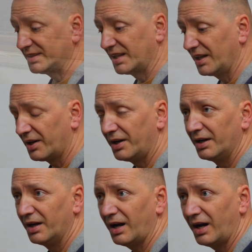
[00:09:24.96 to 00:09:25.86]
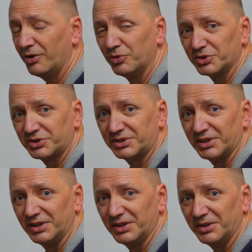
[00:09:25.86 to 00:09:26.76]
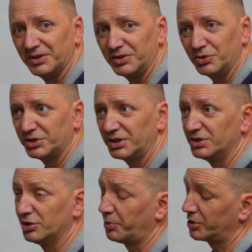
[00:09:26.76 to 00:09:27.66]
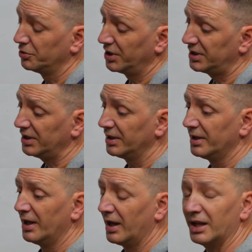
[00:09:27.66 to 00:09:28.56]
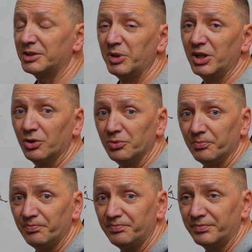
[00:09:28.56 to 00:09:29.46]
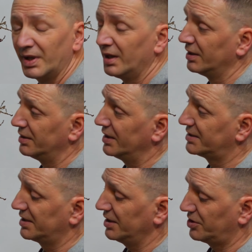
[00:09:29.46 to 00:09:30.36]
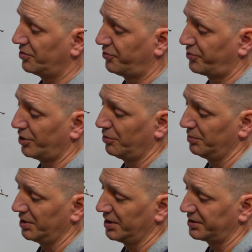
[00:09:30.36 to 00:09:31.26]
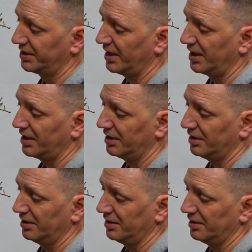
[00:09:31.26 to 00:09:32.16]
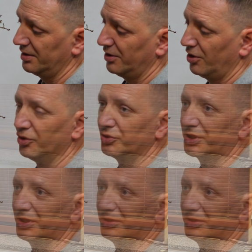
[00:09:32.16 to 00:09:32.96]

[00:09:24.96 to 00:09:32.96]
it's here, I was using this opportunity. Let me know. That's it from today oak